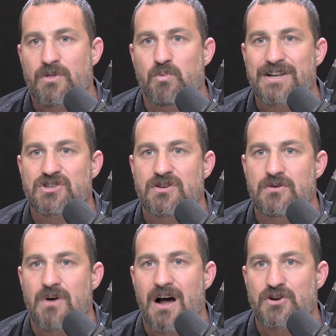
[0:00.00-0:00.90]
with which
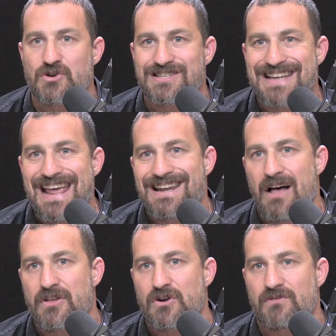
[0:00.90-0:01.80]
to understand how
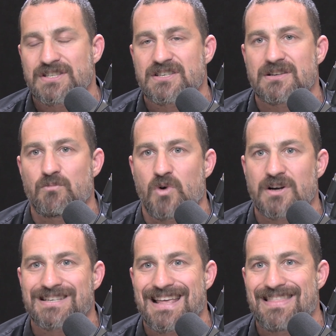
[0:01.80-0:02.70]
the nervous system
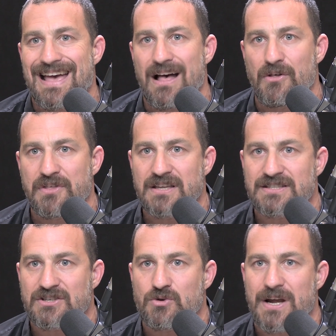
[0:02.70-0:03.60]
works in the healthy
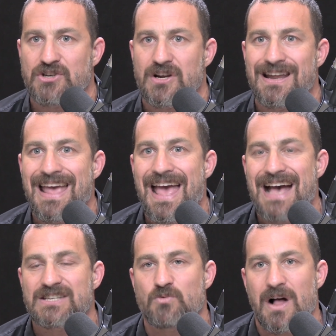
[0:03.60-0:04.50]
situation
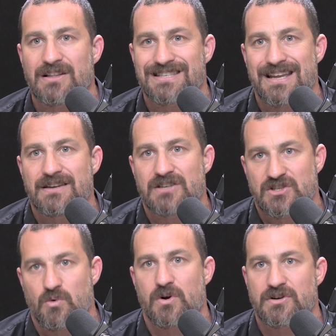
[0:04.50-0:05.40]
as well as in
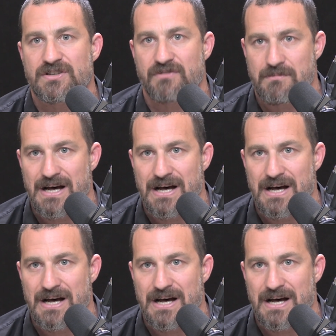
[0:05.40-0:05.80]
disorders of the